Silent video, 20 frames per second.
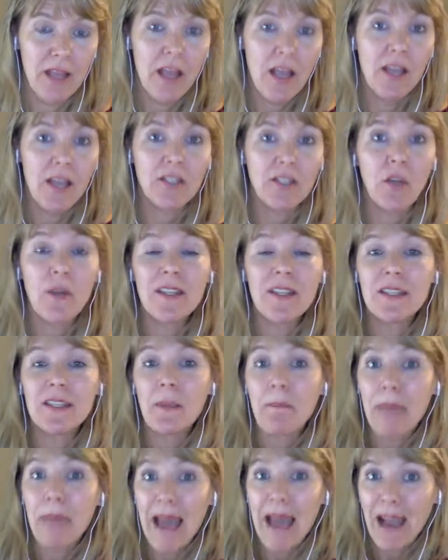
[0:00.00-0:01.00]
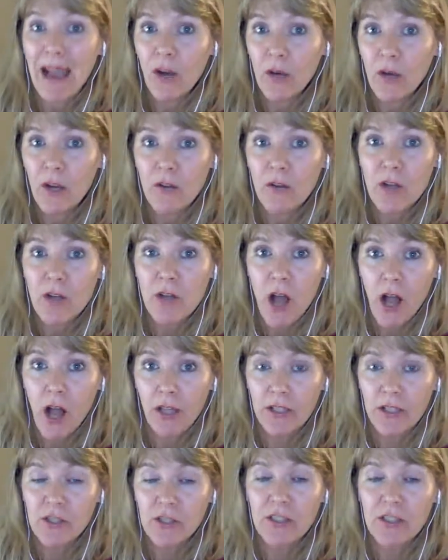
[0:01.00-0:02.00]
So it's the background
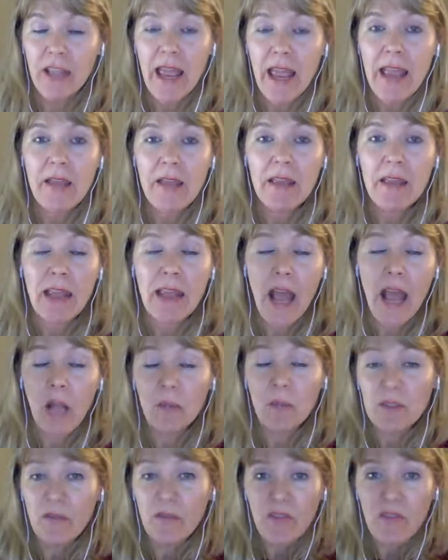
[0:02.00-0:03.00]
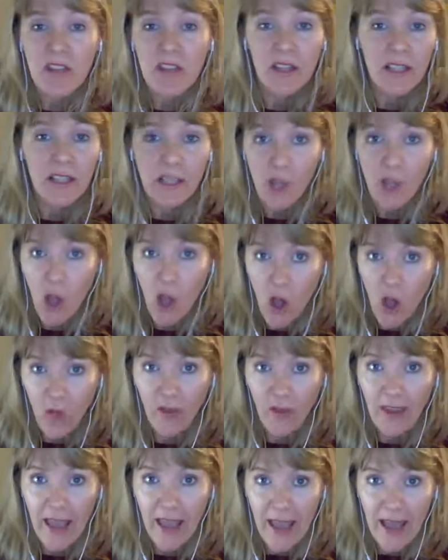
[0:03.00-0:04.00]
knowledge that, that helps fill in all the
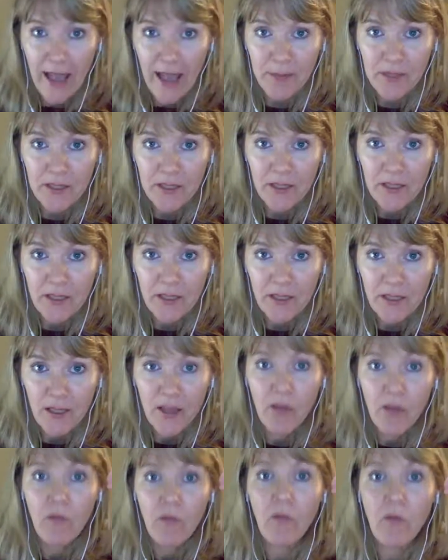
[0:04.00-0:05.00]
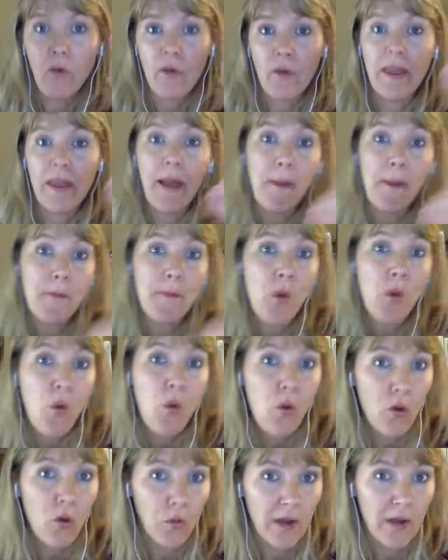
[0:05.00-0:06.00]
gaps for that
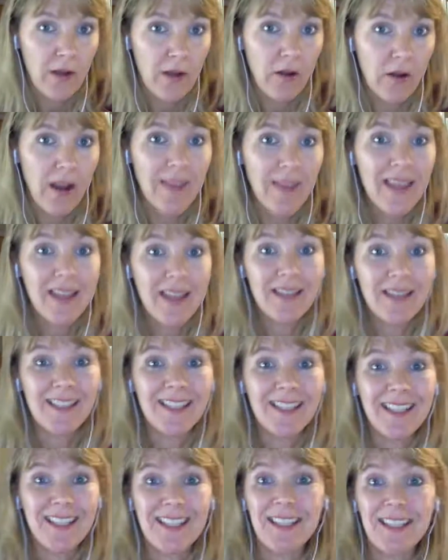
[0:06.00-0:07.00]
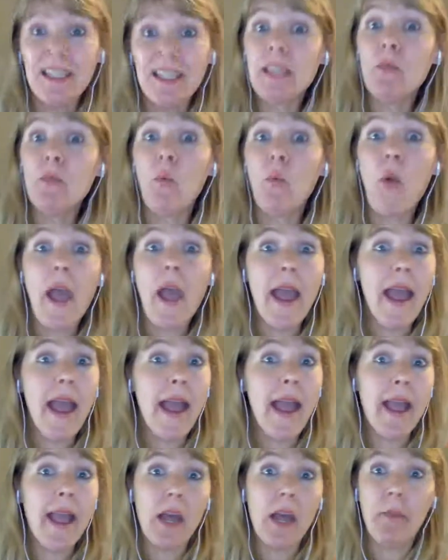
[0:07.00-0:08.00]
poor reader and they can succeed
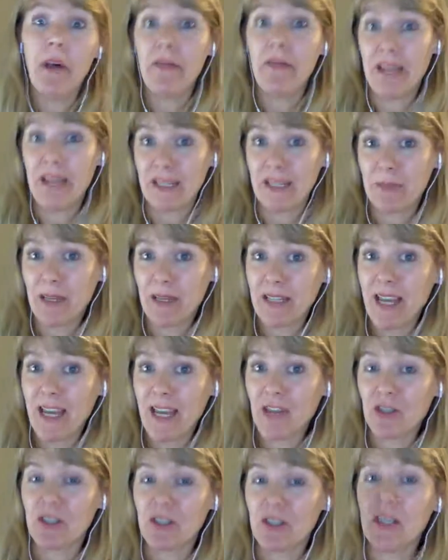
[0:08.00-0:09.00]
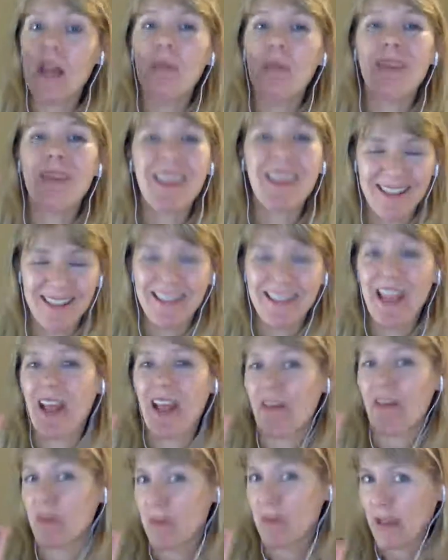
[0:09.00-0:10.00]
way above expectation because they
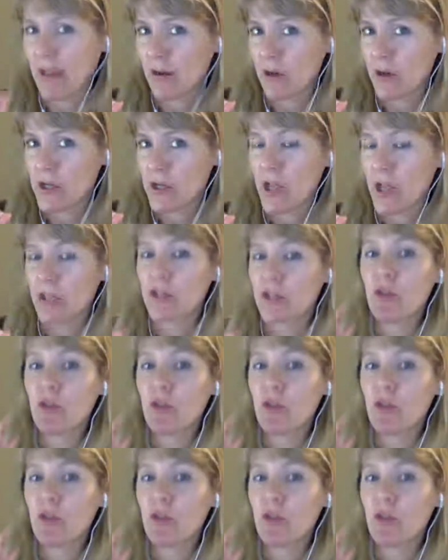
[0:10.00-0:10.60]
have the background knowledge.